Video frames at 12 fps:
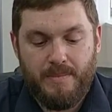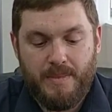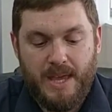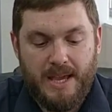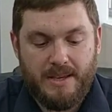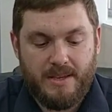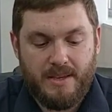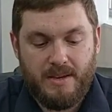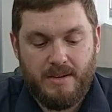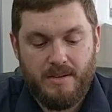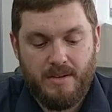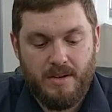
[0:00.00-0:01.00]
That's
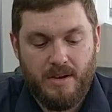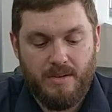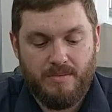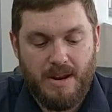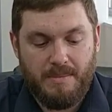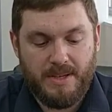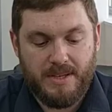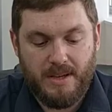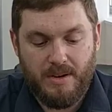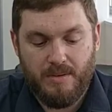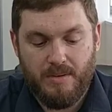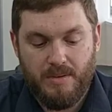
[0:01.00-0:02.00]
a rubber
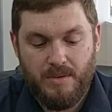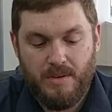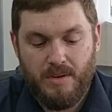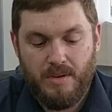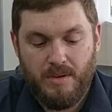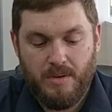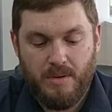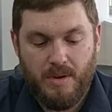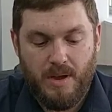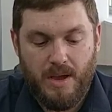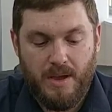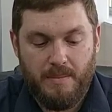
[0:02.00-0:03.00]
seal.
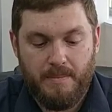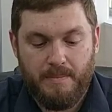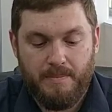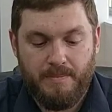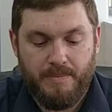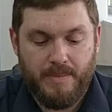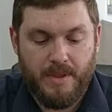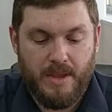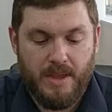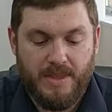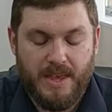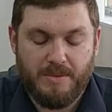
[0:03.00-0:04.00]

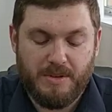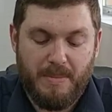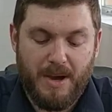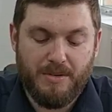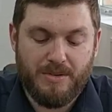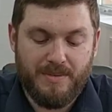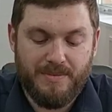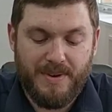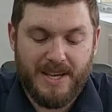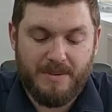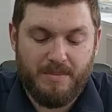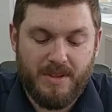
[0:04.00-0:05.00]
There was a post on
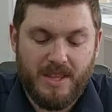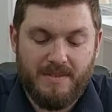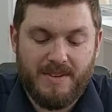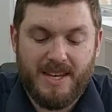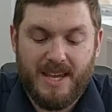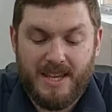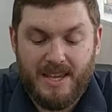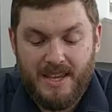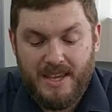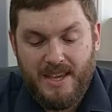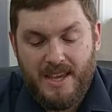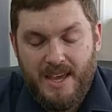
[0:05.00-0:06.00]
Facebook the other day,
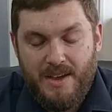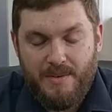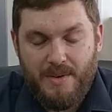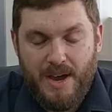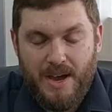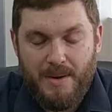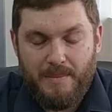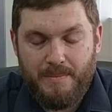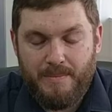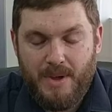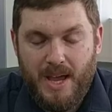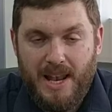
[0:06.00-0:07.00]

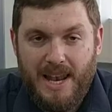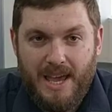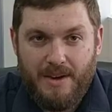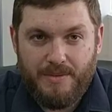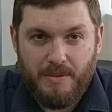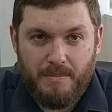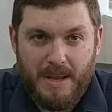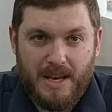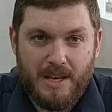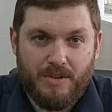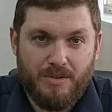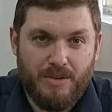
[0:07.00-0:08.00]
a letter from
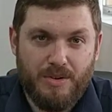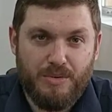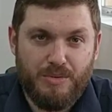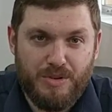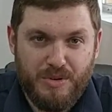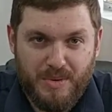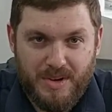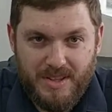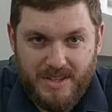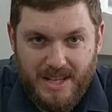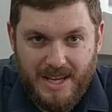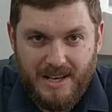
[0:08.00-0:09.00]
Bentley crew to one of the
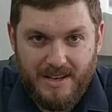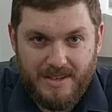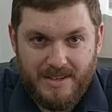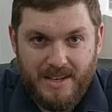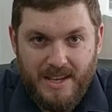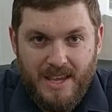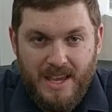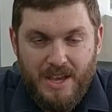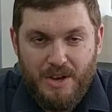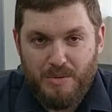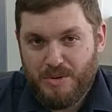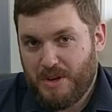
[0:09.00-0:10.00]
dealers
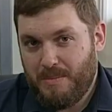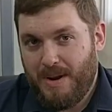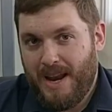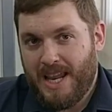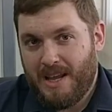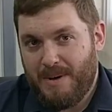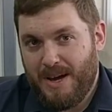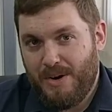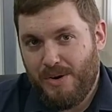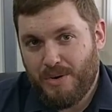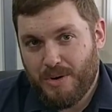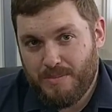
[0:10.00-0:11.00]
who was complaining about
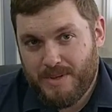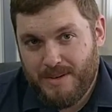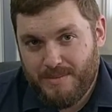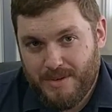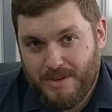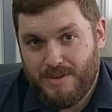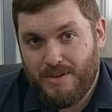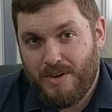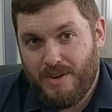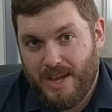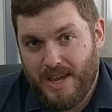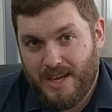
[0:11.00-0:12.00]
oil consumption
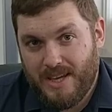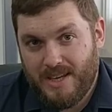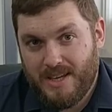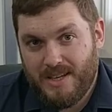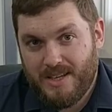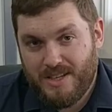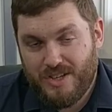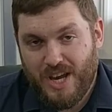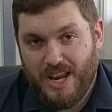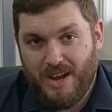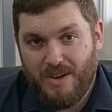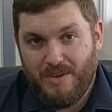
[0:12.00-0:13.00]
on a
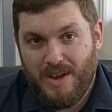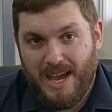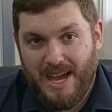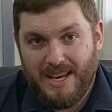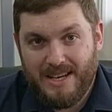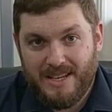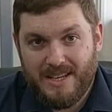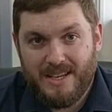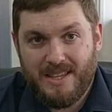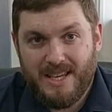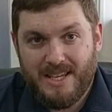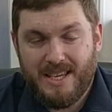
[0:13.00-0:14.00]
Shadow, and
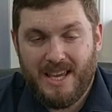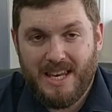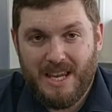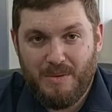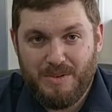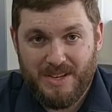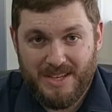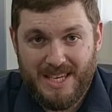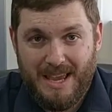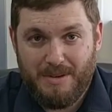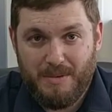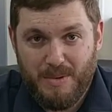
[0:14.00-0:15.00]
they said it was
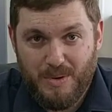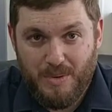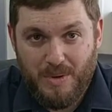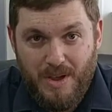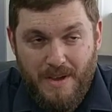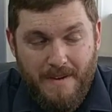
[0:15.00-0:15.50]
acceptable